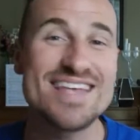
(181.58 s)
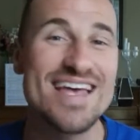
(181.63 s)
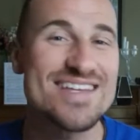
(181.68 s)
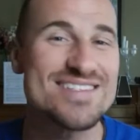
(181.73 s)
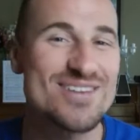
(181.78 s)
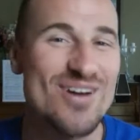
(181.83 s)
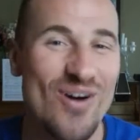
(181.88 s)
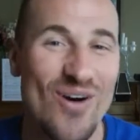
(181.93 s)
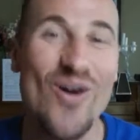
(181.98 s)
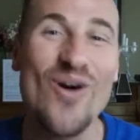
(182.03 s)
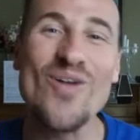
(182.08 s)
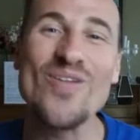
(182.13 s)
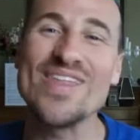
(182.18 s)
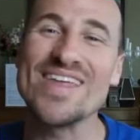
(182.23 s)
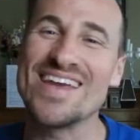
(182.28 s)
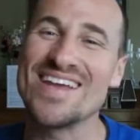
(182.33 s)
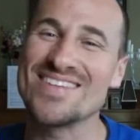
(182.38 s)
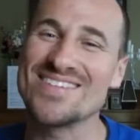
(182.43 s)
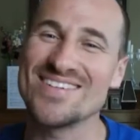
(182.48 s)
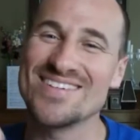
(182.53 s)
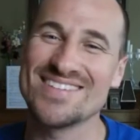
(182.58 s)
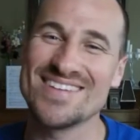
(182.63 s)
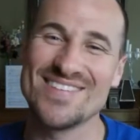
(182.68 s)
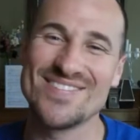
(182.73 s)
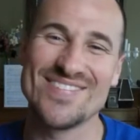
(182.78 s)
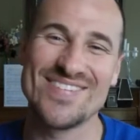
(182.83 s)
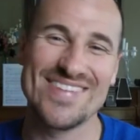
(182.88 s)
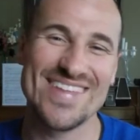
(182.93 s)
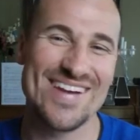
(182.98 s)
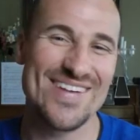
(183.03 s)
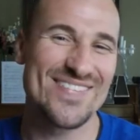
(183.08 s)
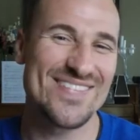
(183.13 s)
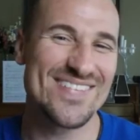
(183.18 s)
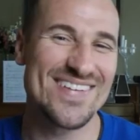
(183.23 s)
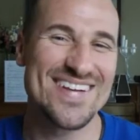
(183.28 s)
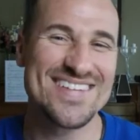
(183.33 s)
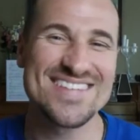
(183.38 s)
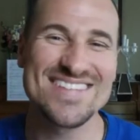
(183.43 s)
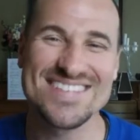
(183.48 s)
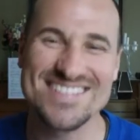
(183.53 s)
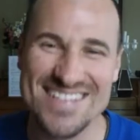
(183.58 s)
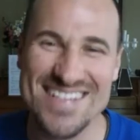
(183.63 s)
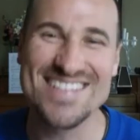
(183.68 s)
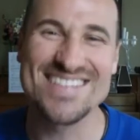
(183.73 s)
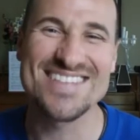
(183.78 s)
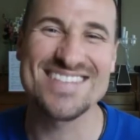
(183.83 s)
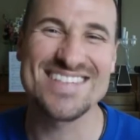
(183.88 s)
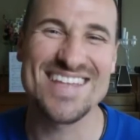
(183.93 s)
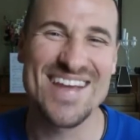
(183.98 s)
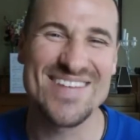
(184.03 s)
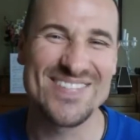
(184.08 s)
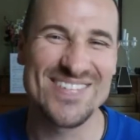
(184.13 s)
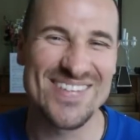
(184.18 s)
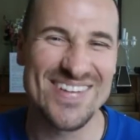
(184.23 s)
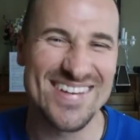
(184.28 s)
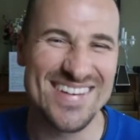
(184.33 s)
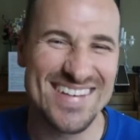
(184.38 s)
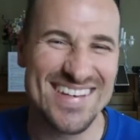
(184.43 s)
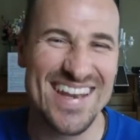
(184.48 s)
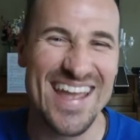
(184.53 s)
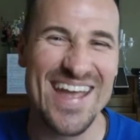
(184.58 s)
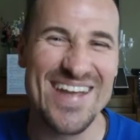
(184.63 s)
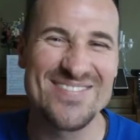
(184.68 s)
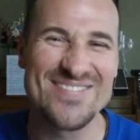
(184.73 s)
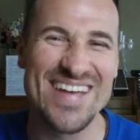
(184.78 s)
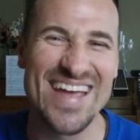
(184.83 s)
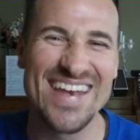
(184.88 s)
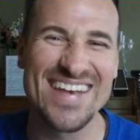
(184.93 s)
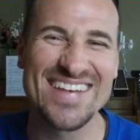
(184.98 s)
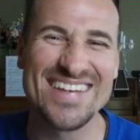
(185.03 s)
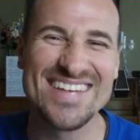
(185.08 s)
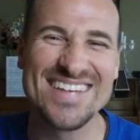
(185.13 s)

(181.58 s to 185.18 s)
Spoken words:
has all the answers in there for us. In Jesus' name, Lord, amen.